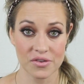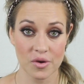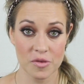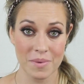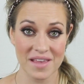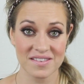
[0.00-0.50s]
So
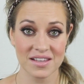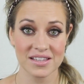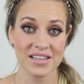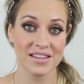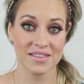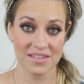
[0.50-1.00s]
it's
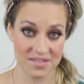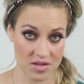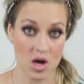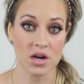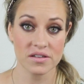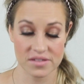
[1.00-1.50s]
basically the
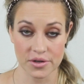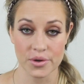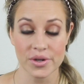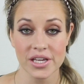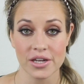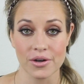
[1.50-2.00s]
song
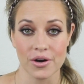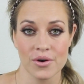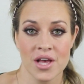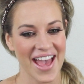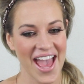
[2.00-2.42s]
Zero to Hero,